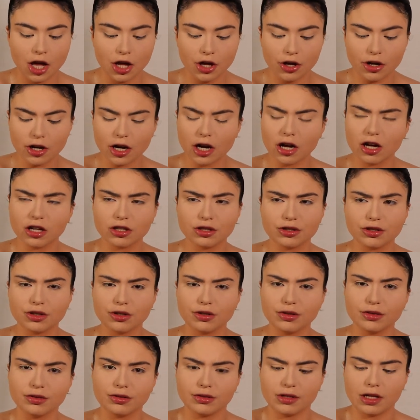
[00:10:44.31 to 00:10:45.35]
You could
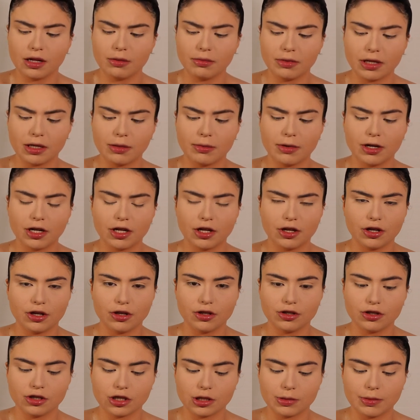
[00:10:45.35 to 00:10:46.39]
also, now I'm thinking about it, you can
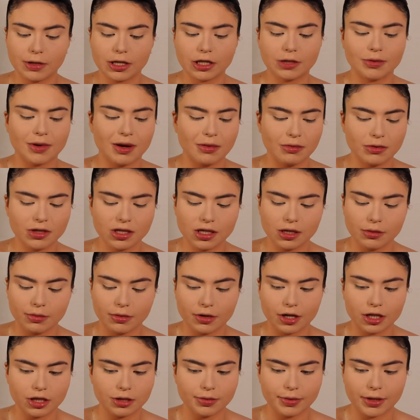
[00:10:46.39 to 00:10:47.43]
use your sponge, but I'm using a
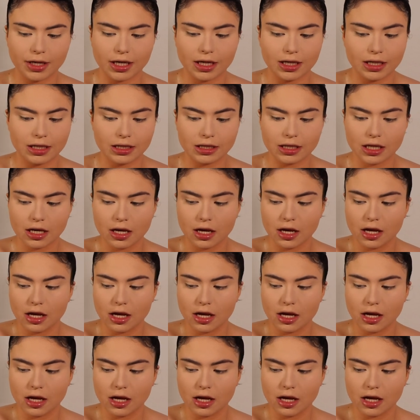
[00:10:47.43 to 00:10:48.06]
brush because